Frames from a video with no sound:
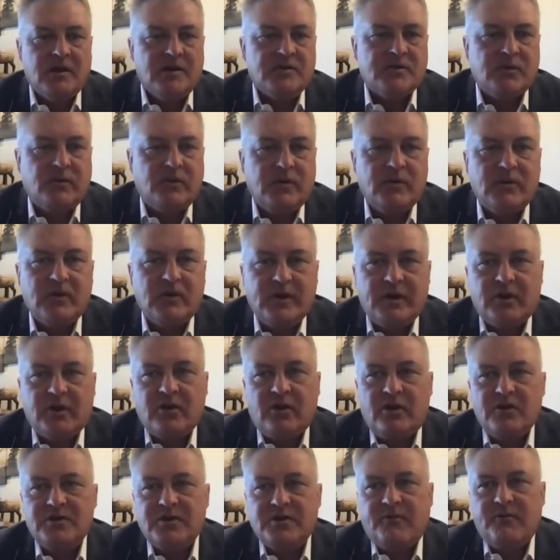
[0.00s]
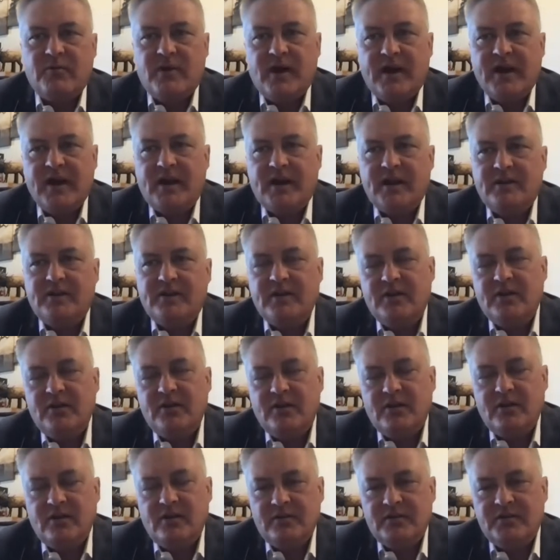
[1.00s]
so we really encourage everybody to
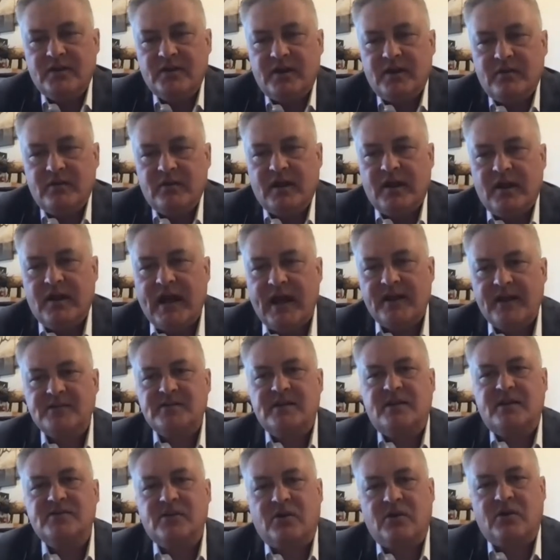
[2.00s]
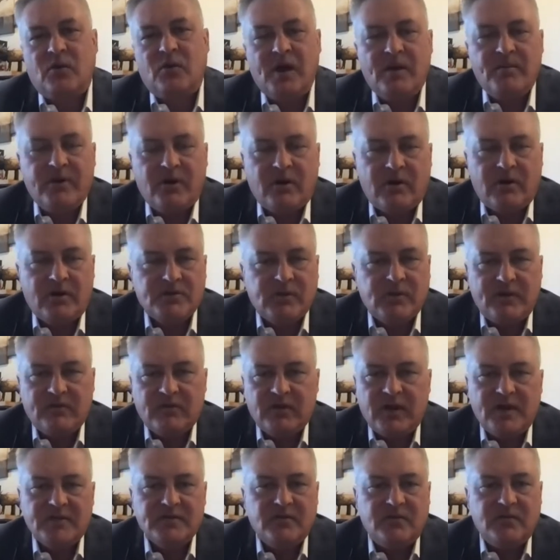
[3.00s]
continue to access our webinars. We have
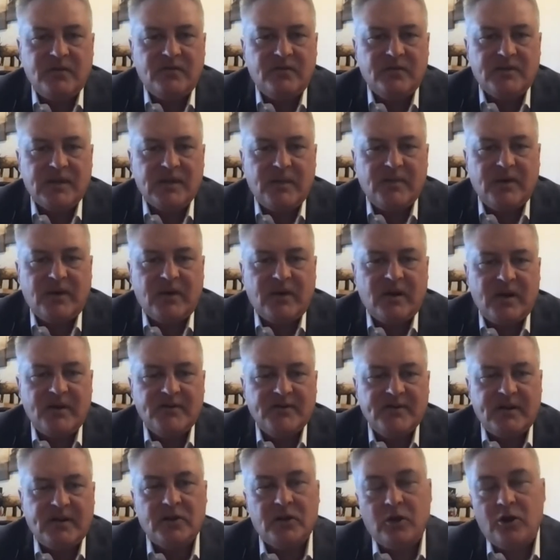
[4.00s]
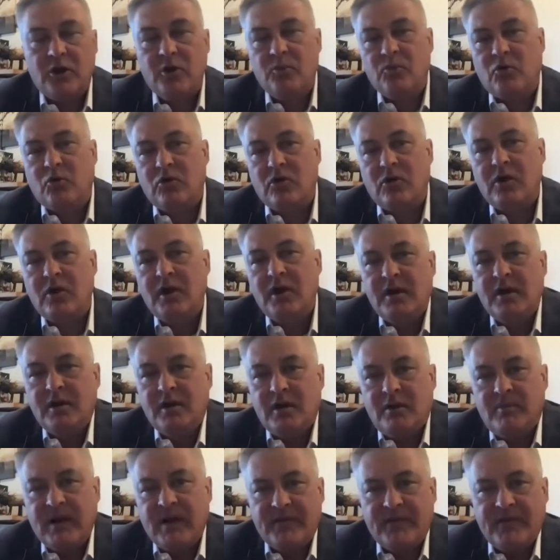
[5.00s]
lots of different type of content, learn more
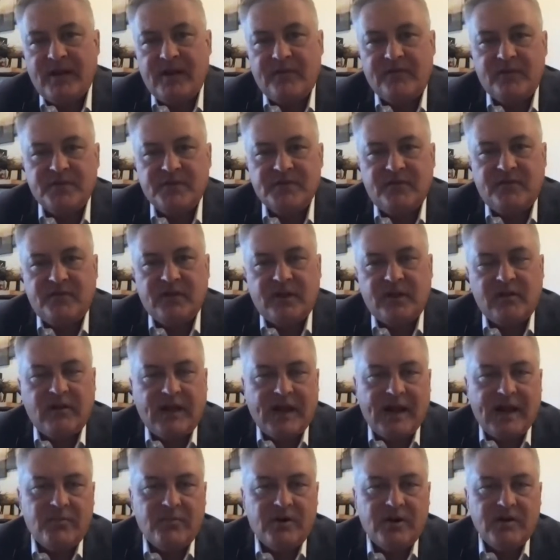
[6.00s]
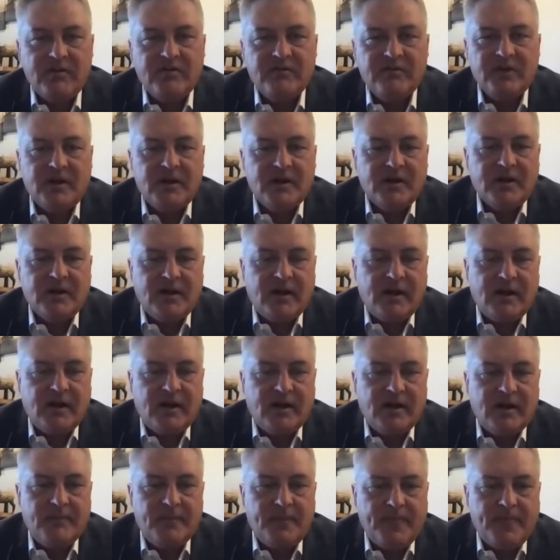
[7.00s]
about the efforts of the collaborative,
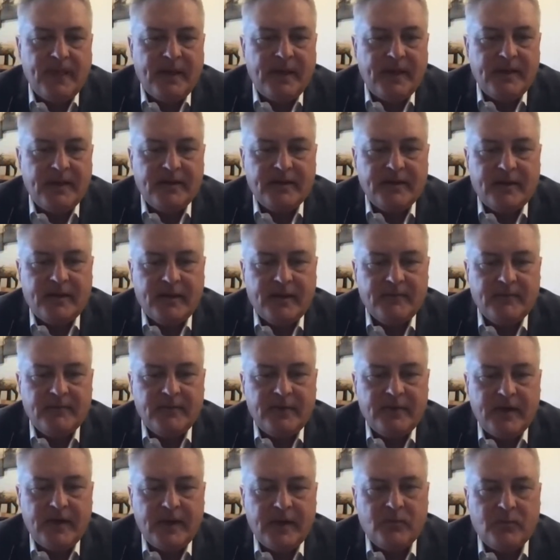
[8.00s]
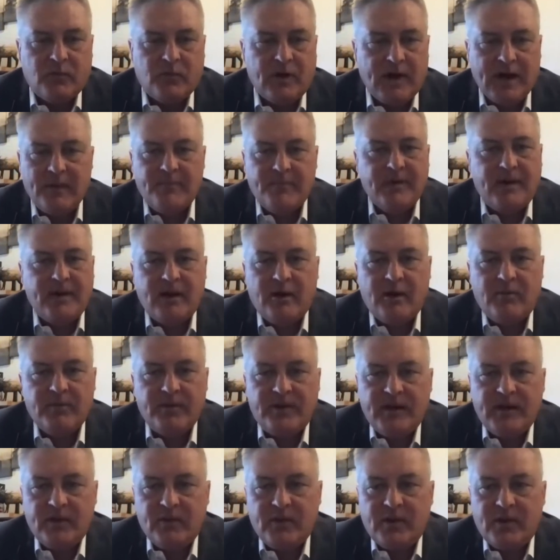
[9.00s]
and we're happy to help
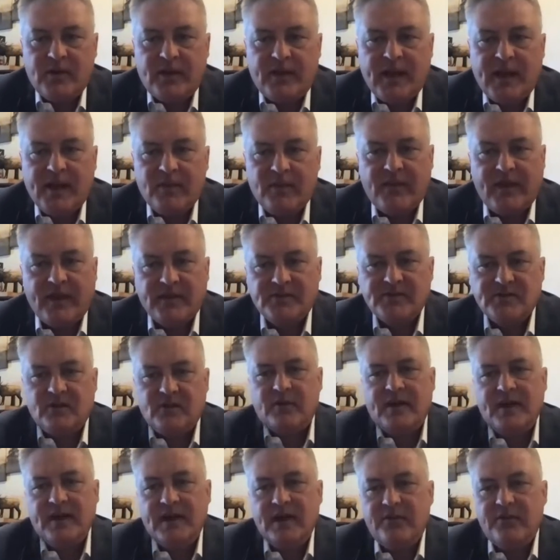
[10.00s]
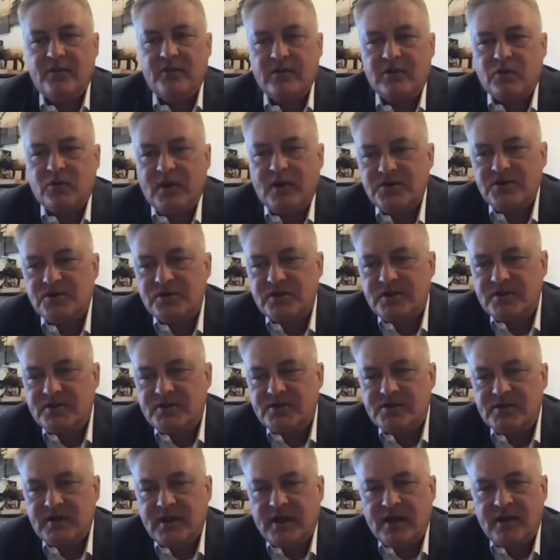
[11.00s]
in any way we can with that. So any other
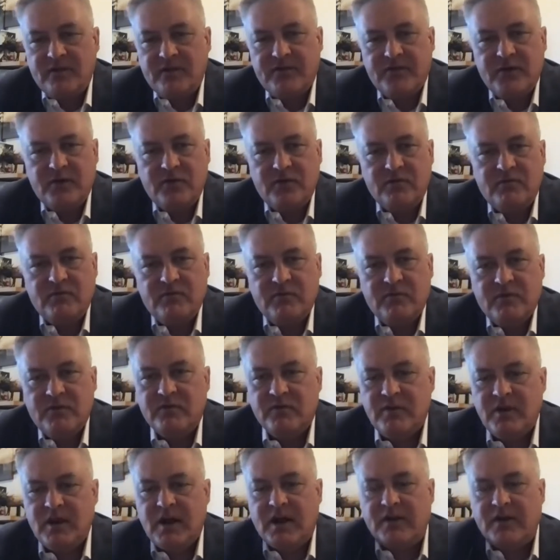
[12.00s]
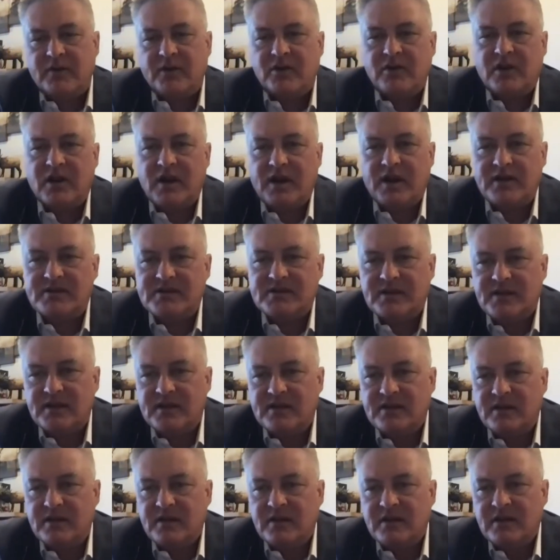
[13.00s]
questions you're kind of
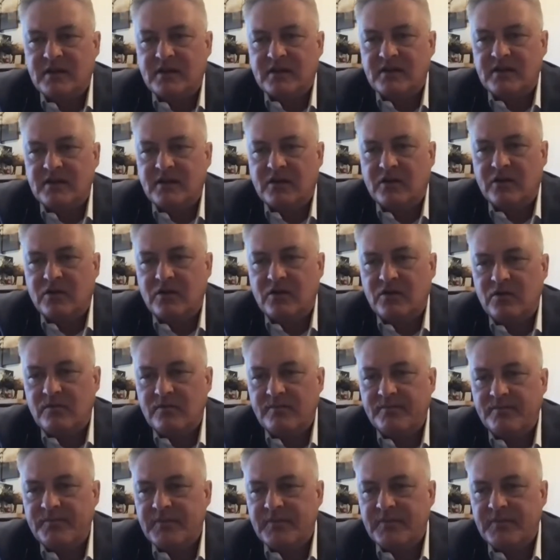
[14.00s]
seeing, Nicole?